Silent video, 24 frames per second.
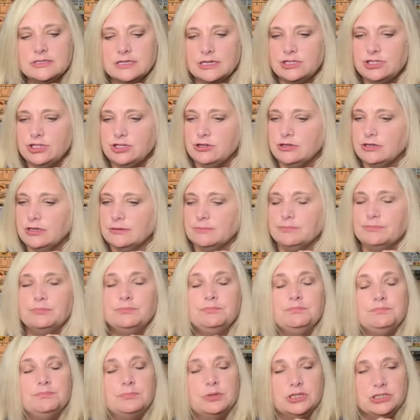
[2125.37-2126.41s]
that you can
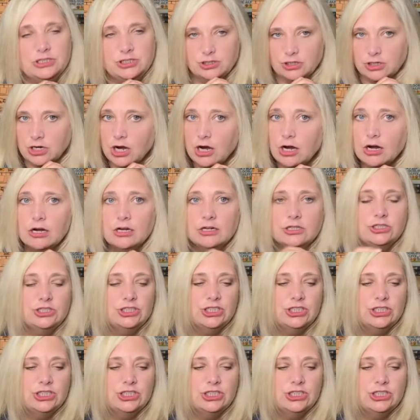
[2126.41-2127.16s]
put in your cart,